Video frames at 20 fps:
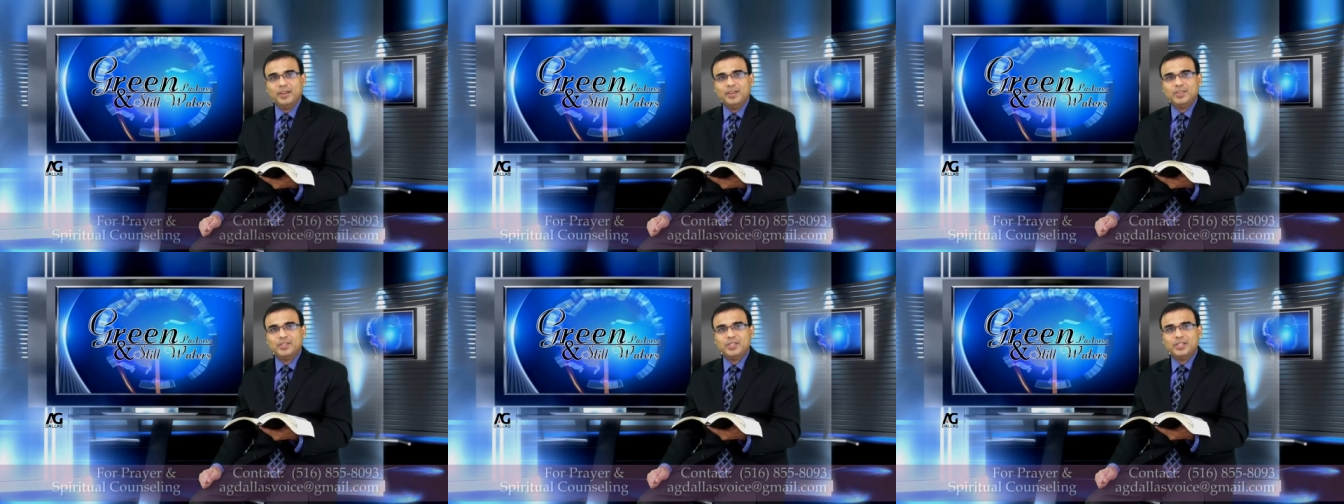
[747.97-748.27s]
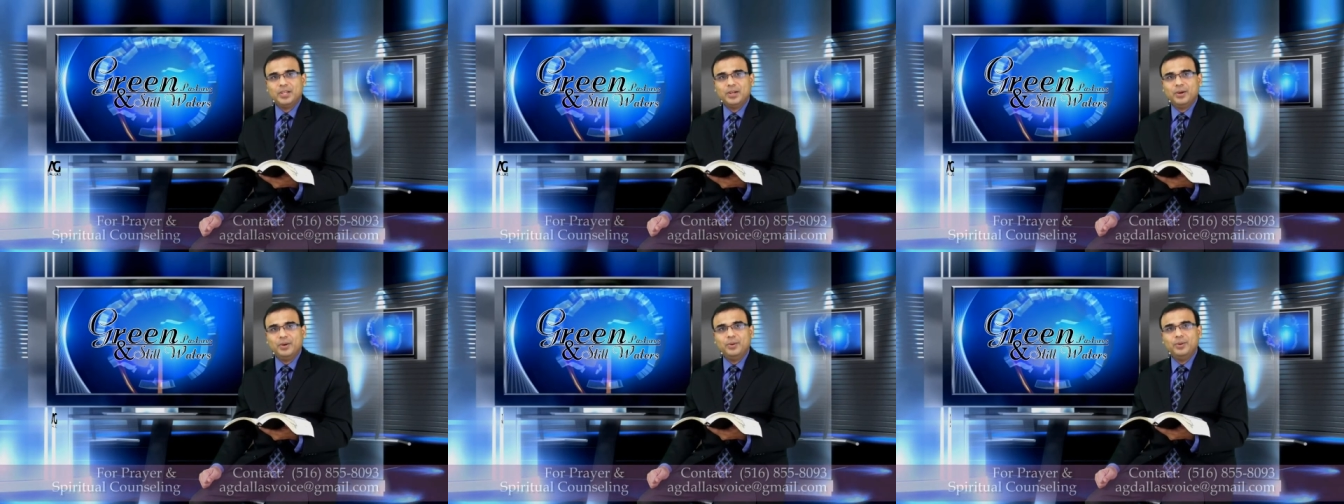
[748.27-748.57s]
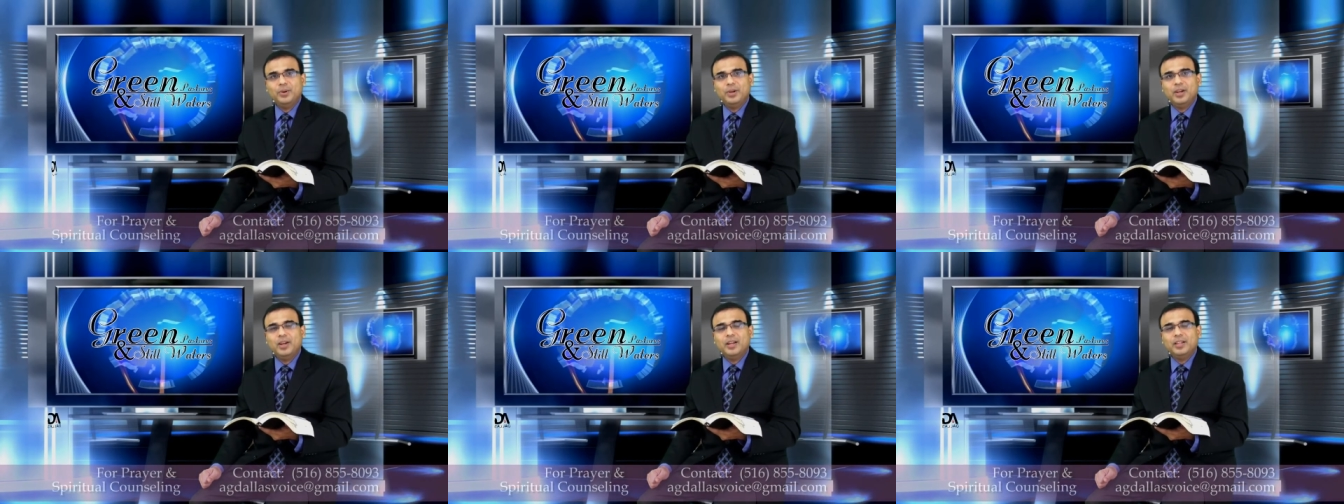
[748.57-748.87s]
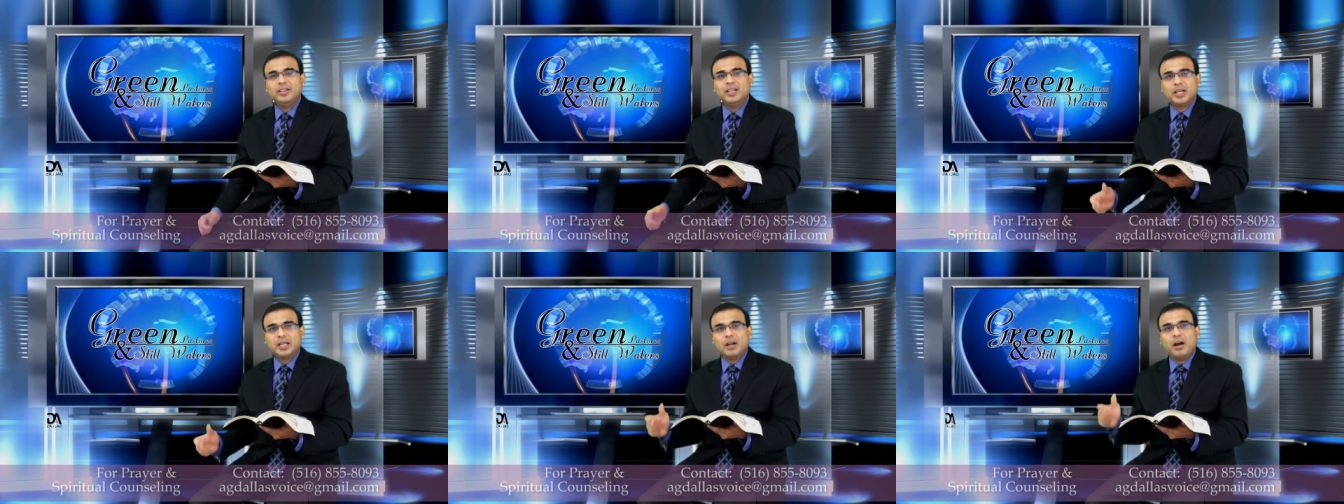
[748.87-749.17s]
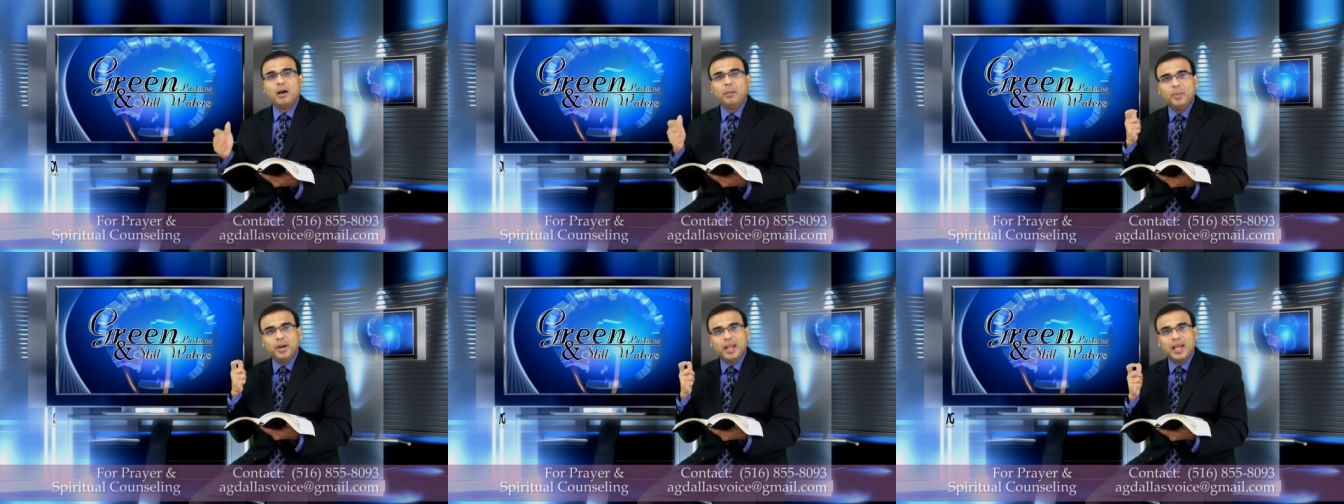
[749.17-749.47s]
So the
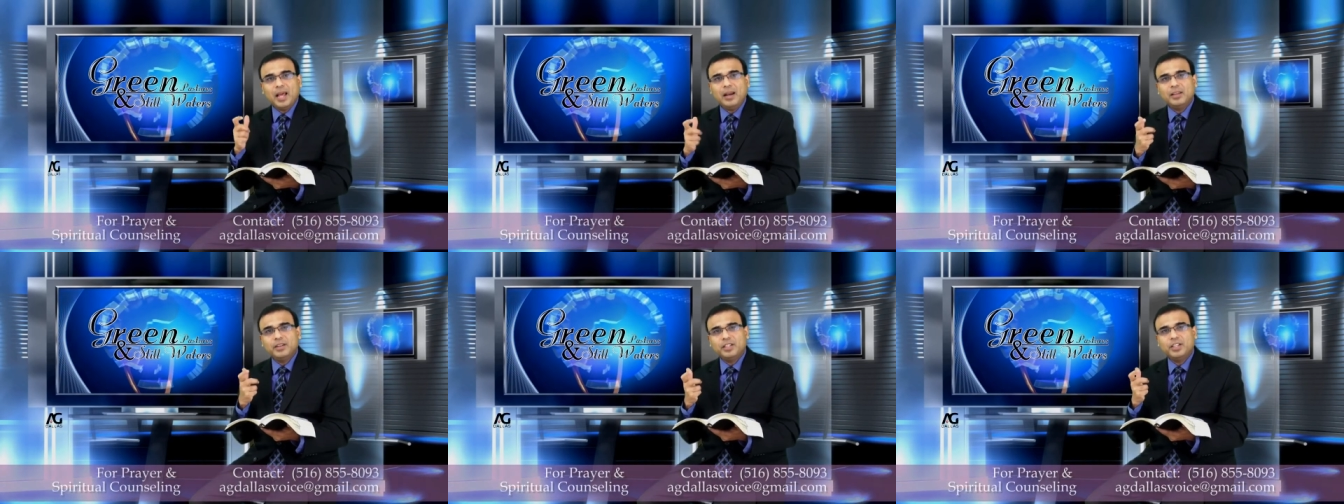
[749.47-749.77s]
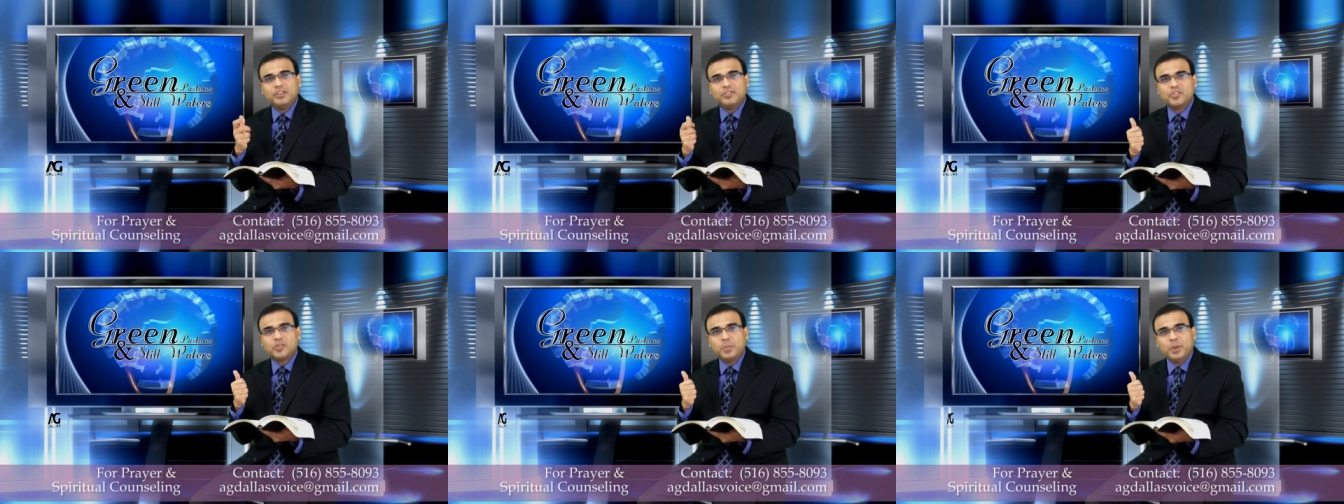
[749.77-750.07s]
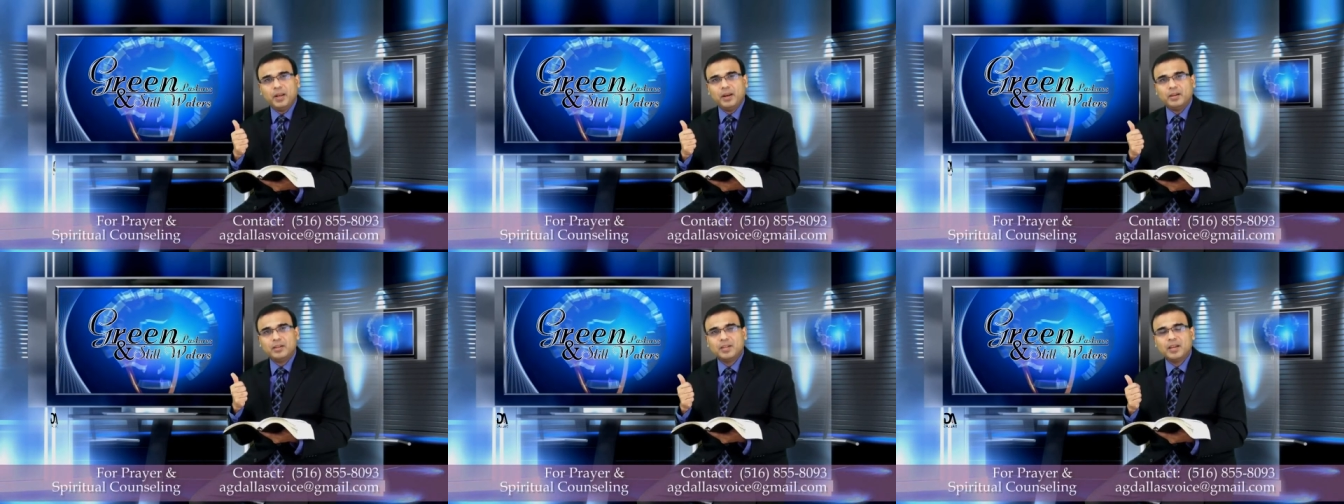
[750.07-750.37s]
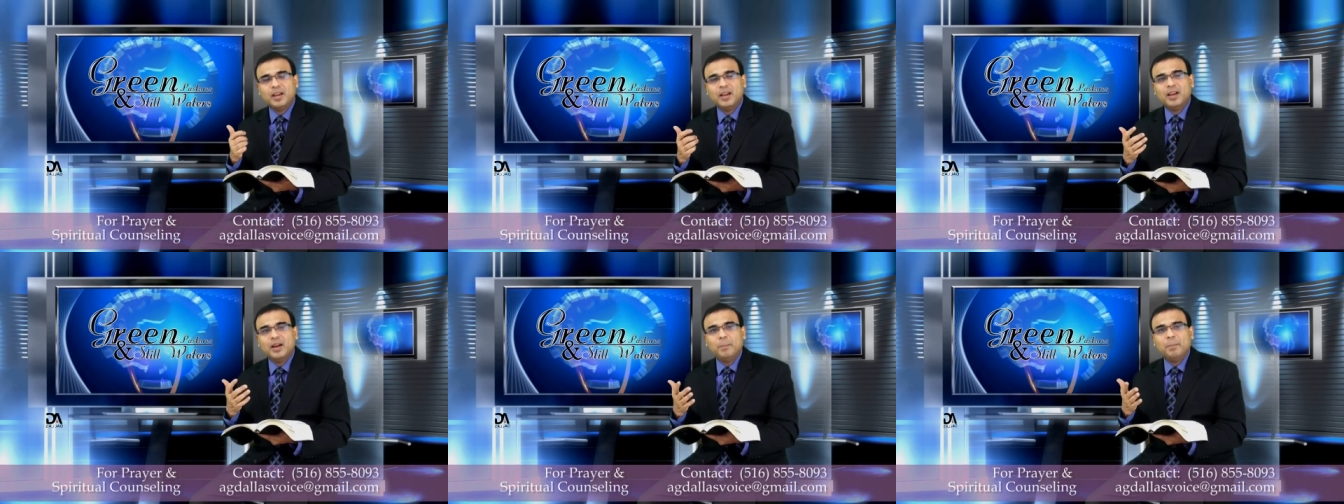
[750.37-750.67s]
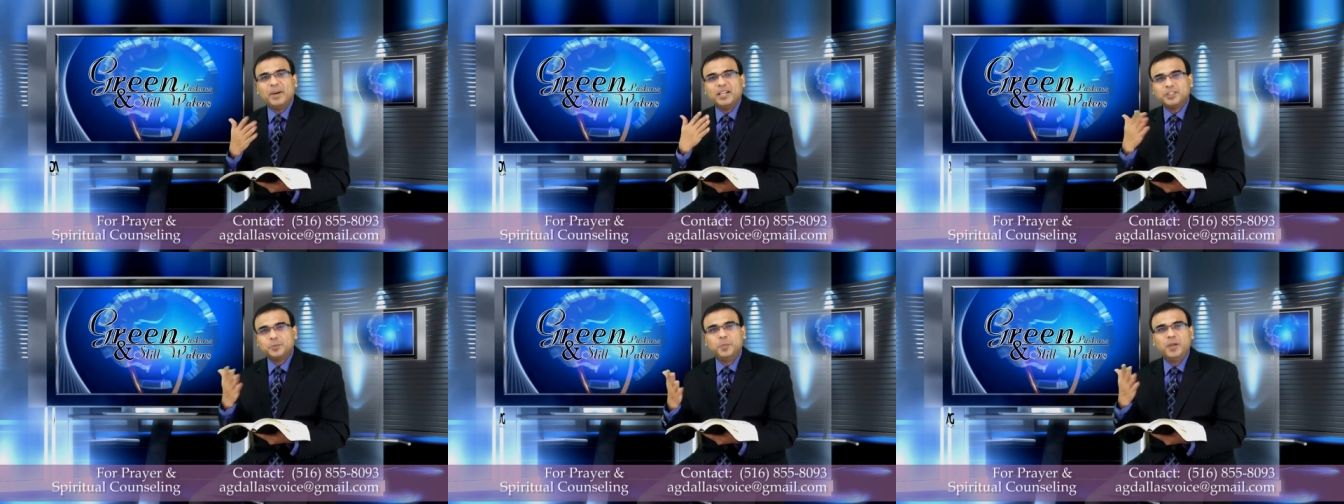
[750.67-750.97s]
commonality of spirit
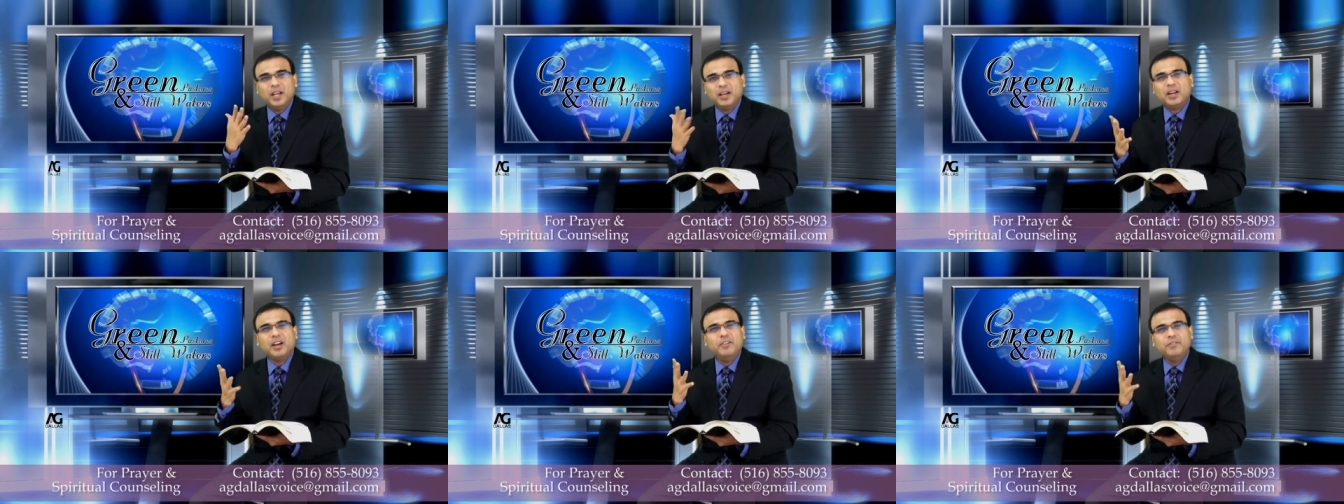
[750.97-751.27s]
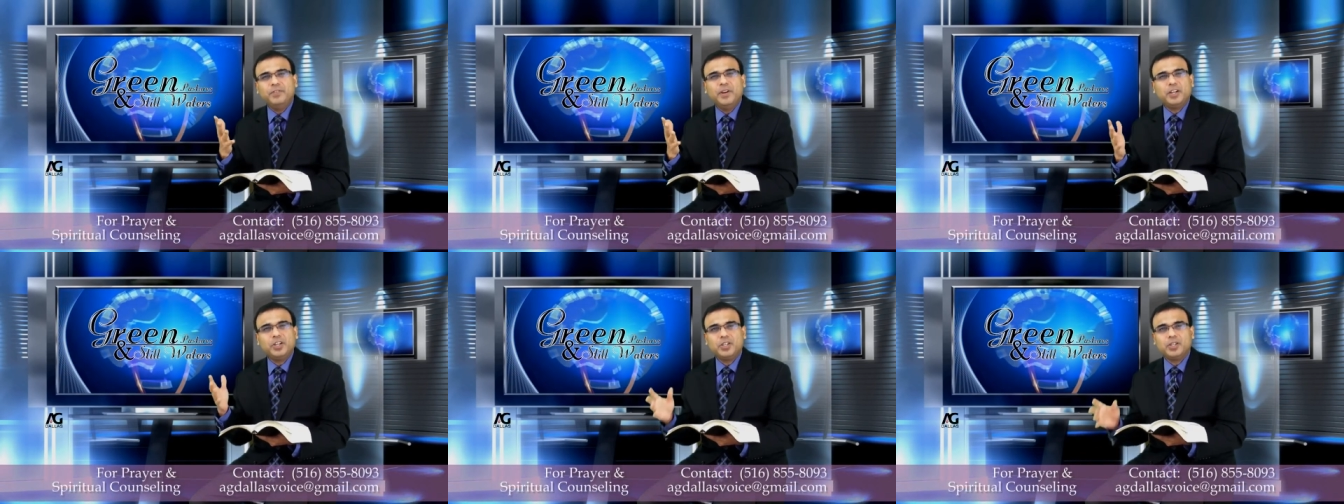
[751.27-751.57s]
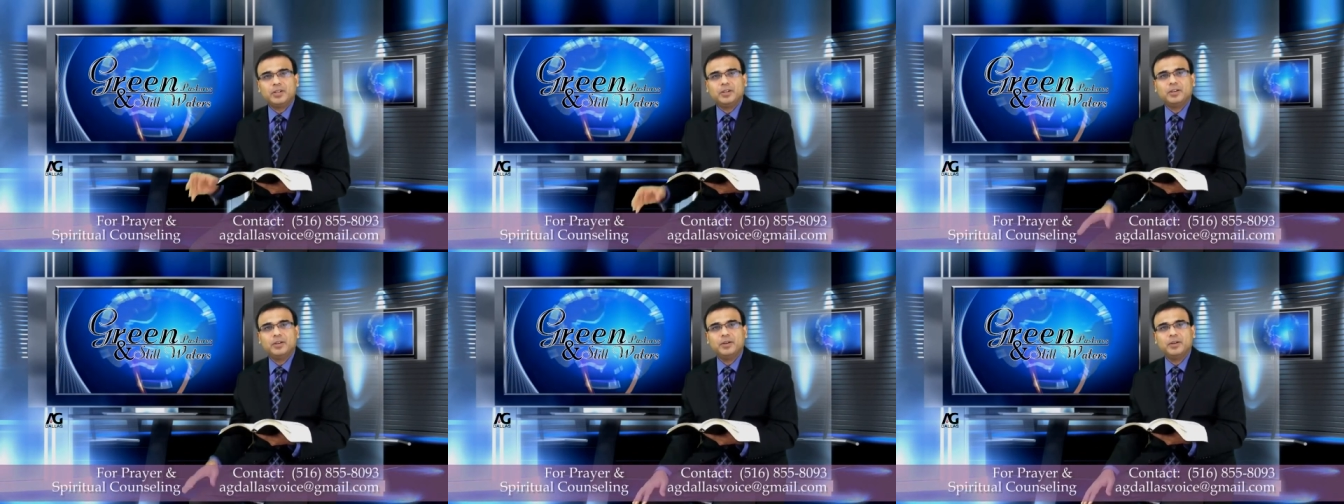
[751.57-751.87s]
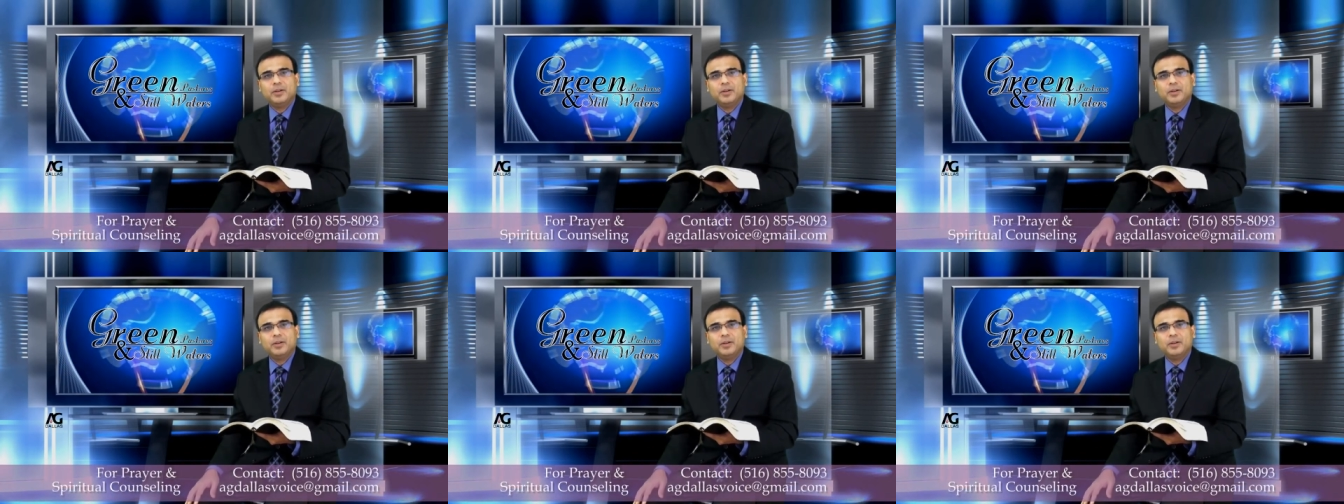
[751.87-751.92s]
must be a conviction